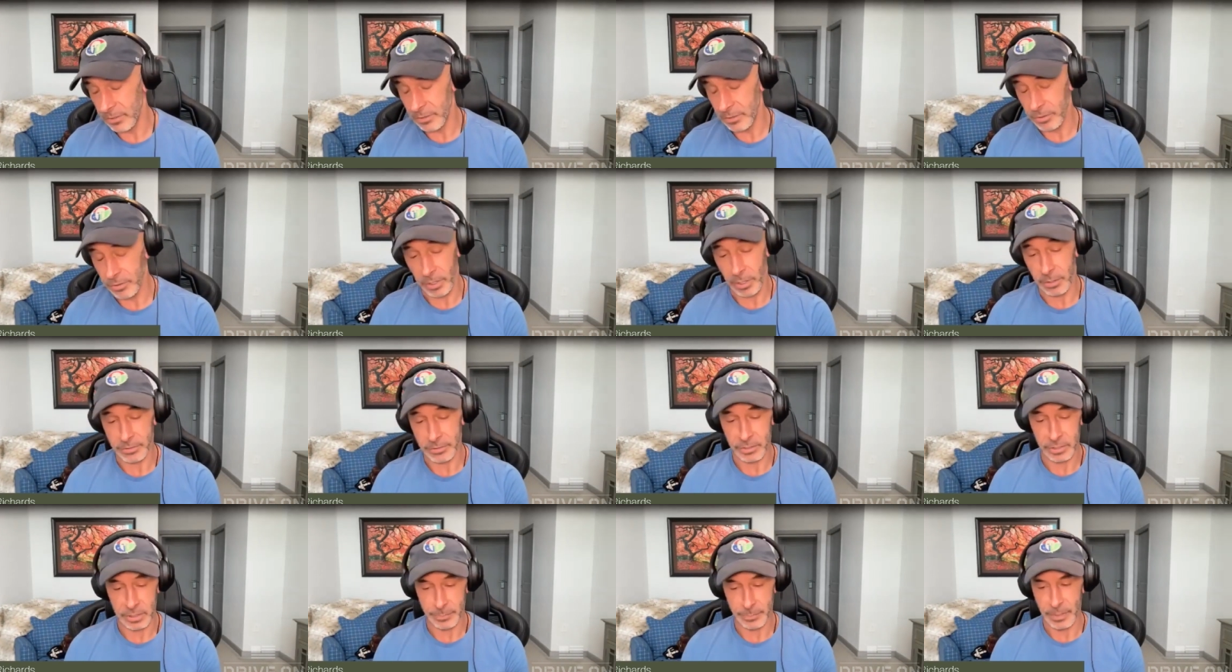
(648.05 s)
You could
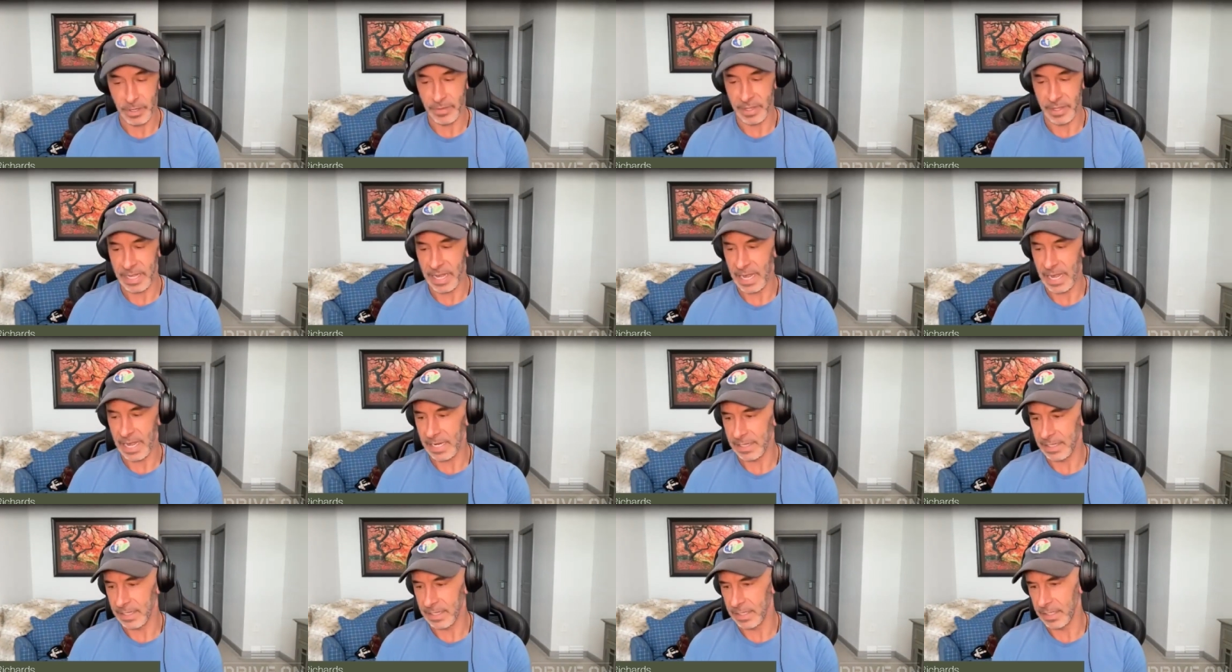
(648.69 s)
also smell, they
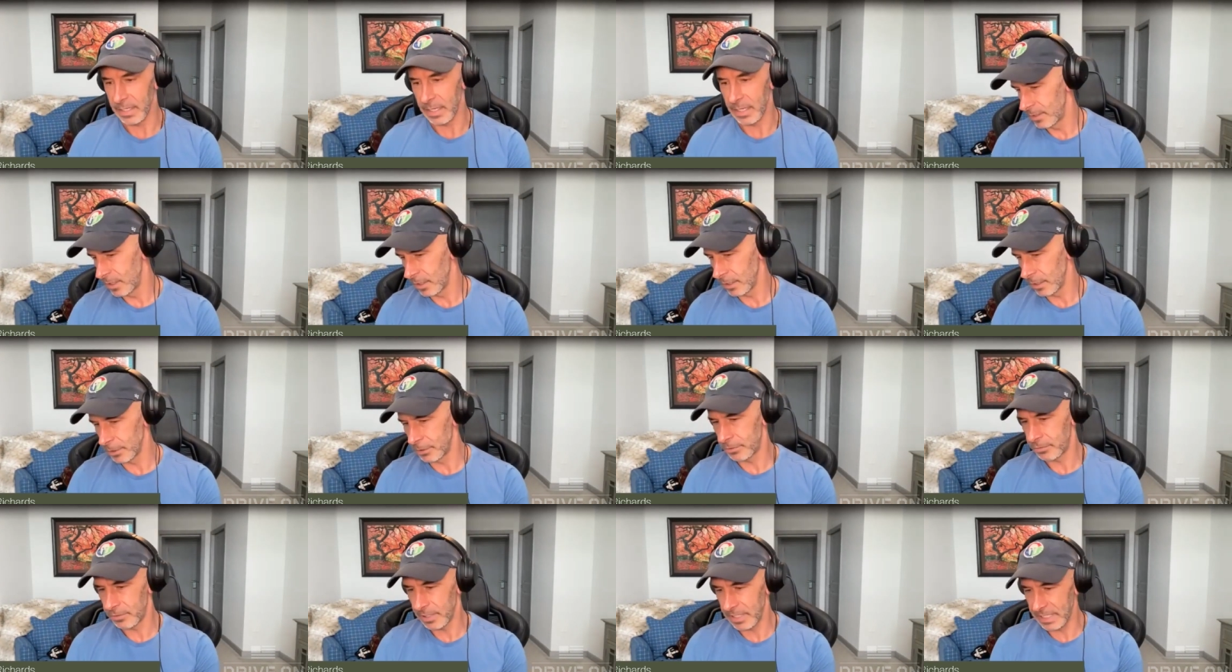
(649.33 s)
had the, uh, the
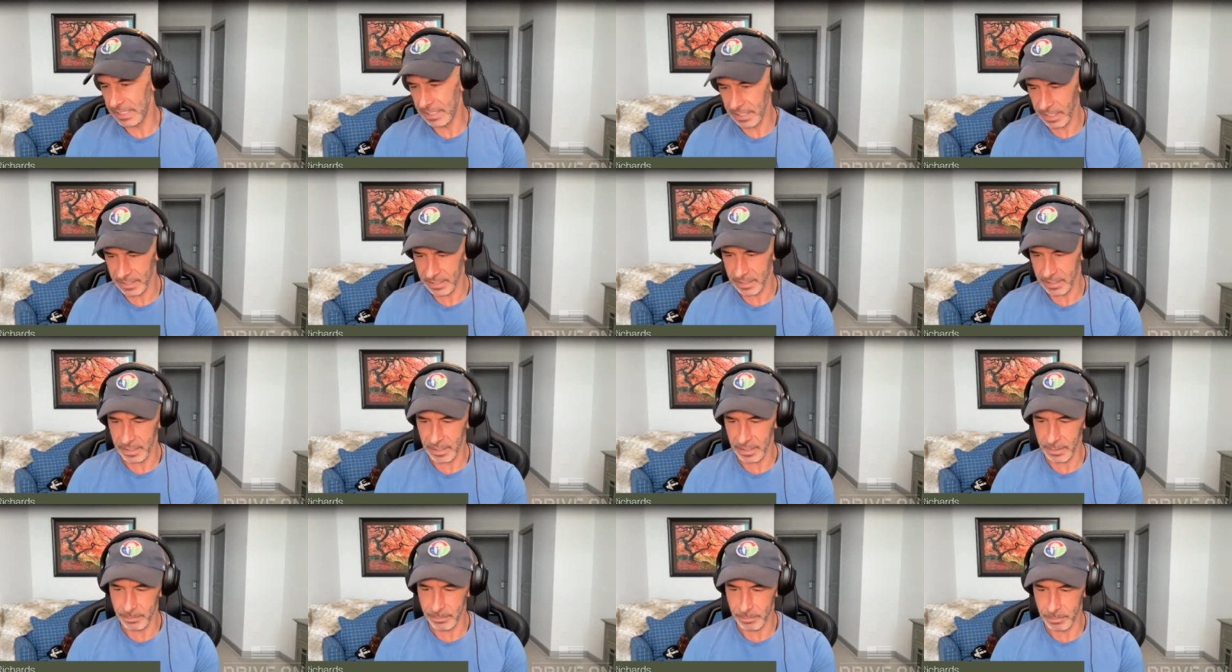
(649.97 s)
latrine, like
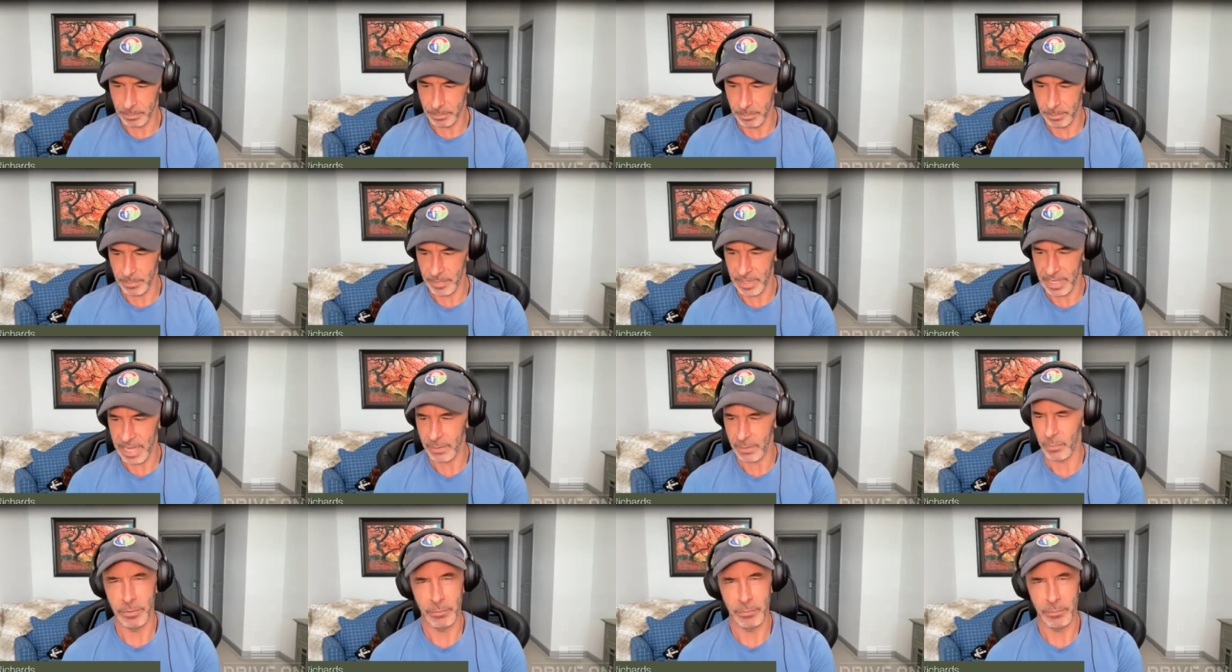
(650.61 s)
the, they
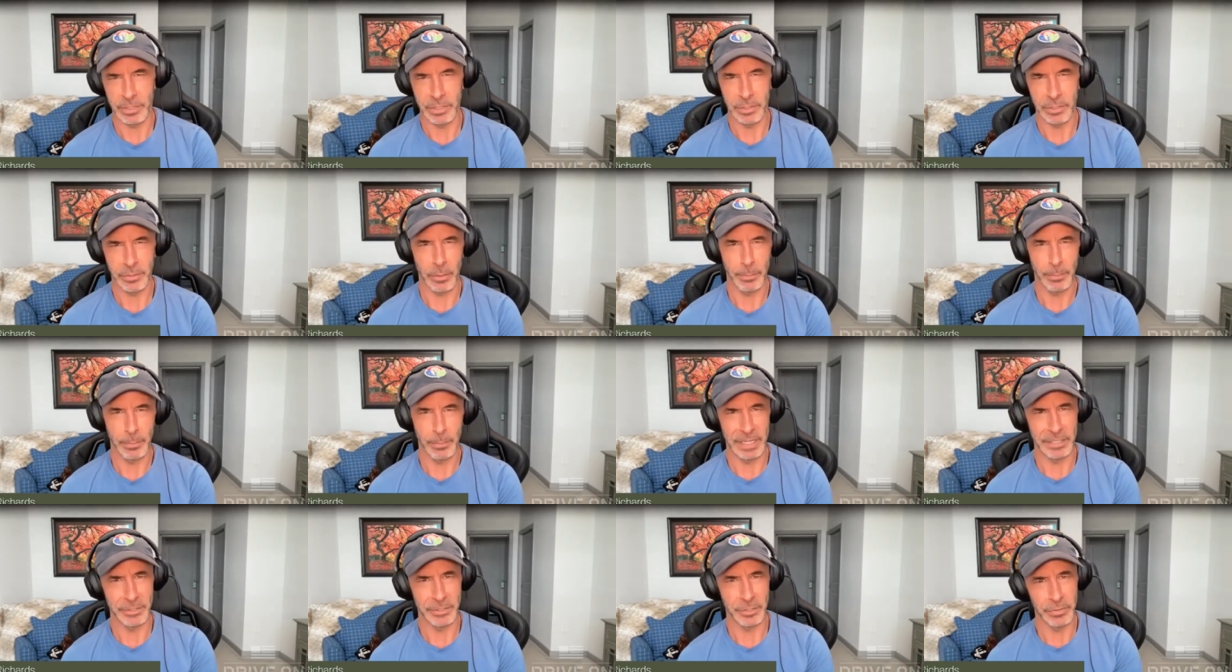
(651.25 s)
had what was called
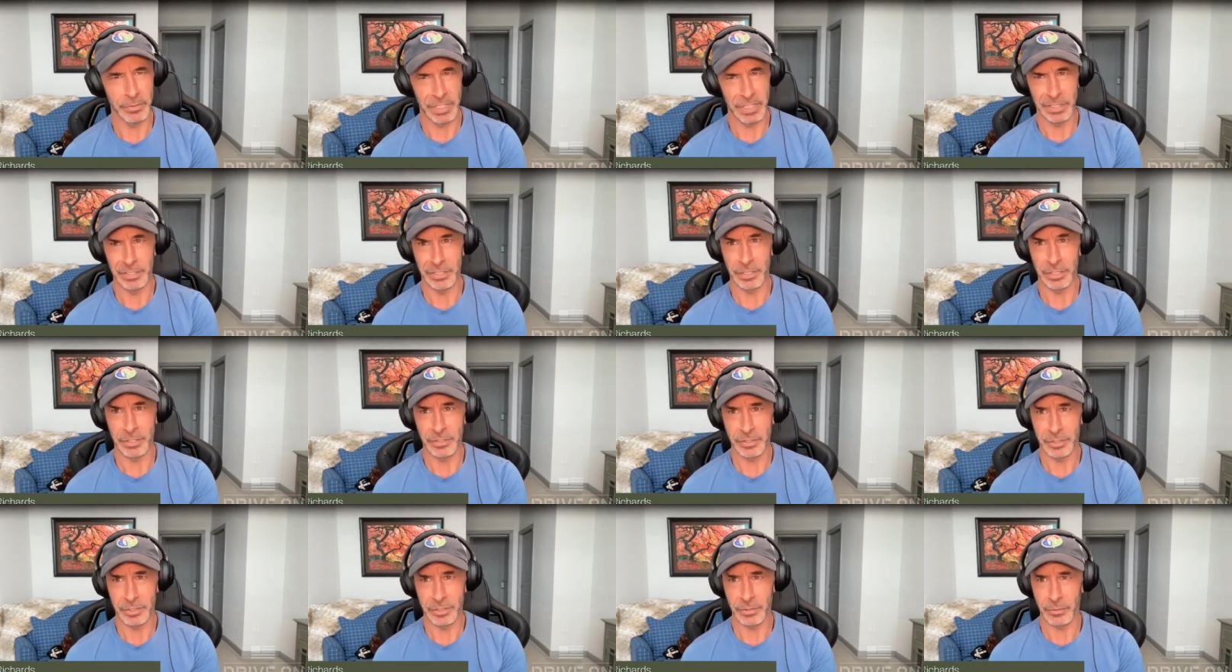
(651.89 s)
benjo
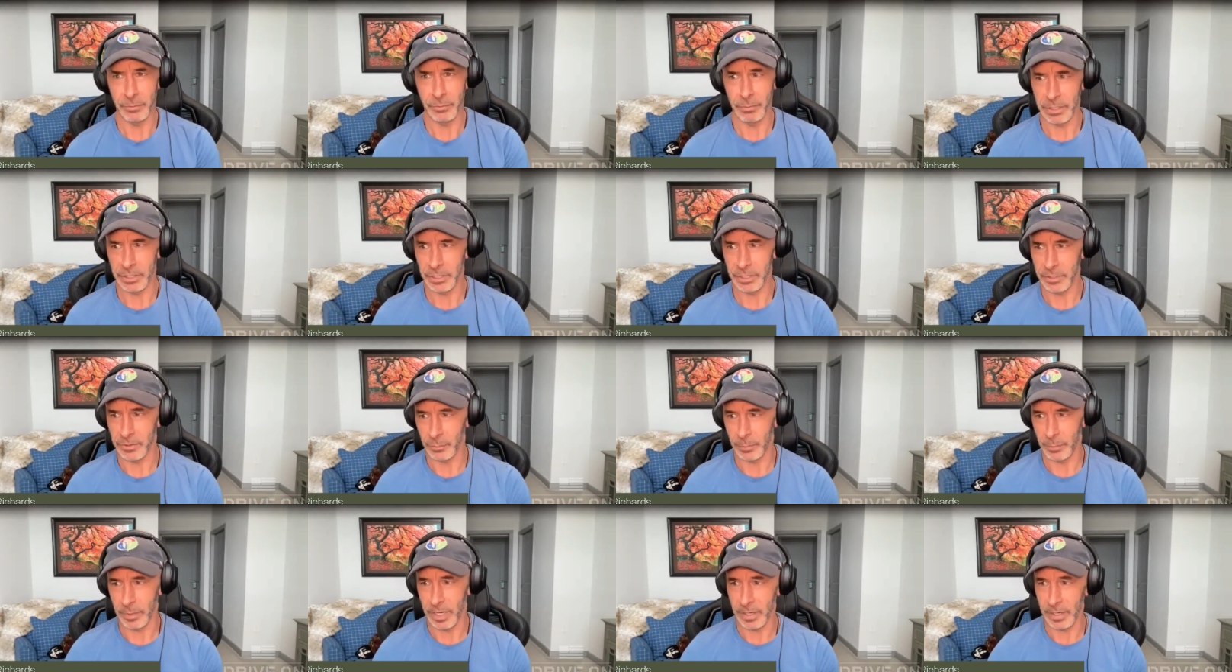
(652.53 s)
ditches, which
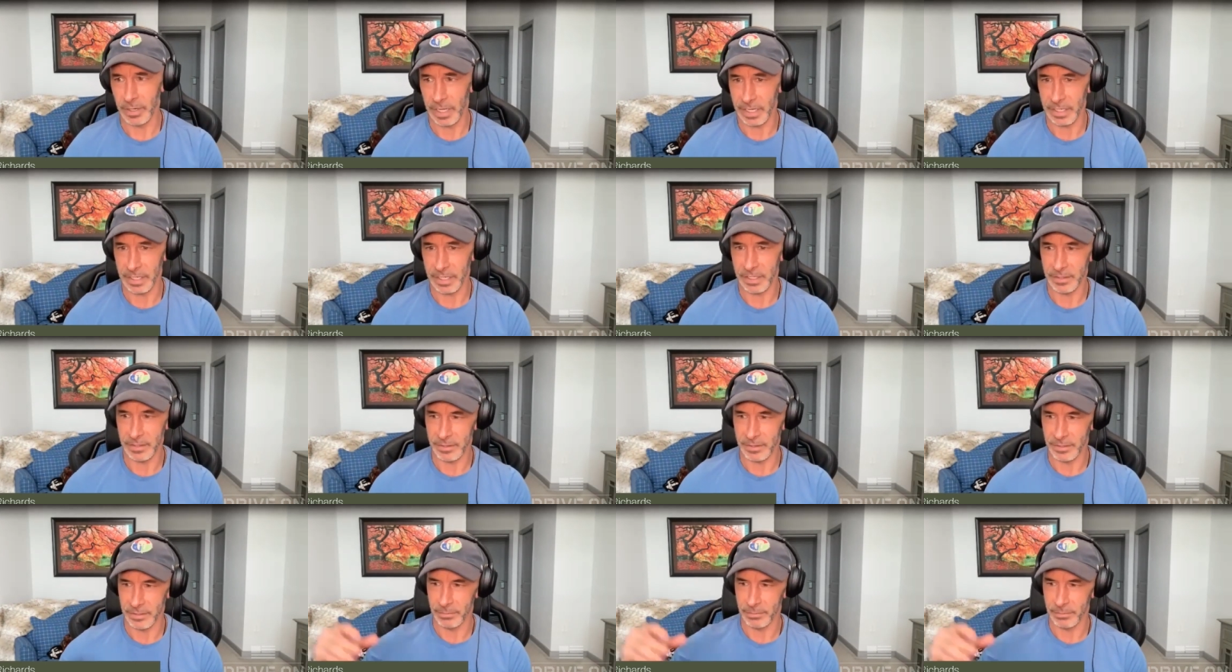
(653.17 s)
is where like
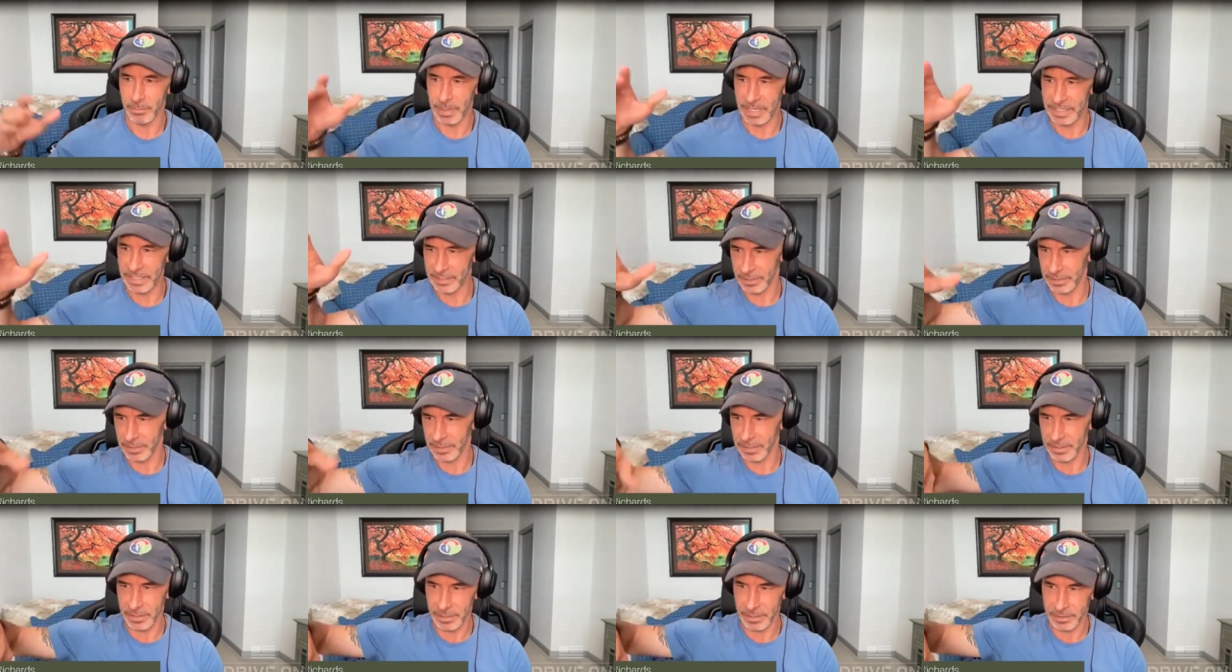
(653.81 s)
the,
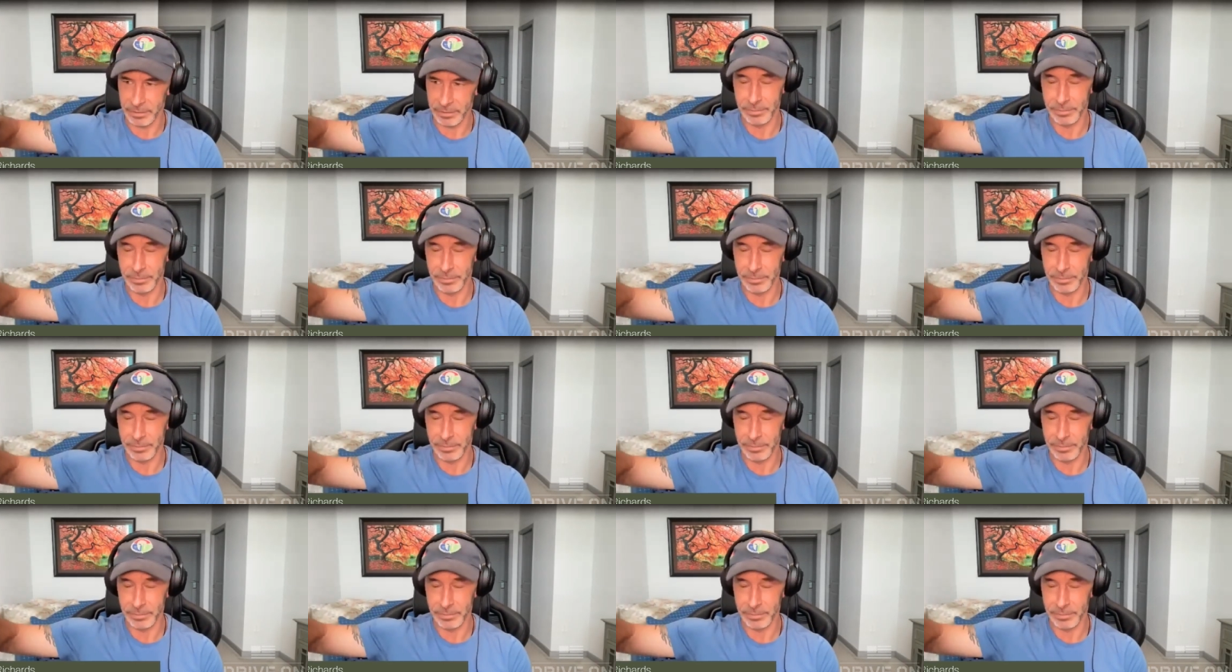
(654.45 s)
basically the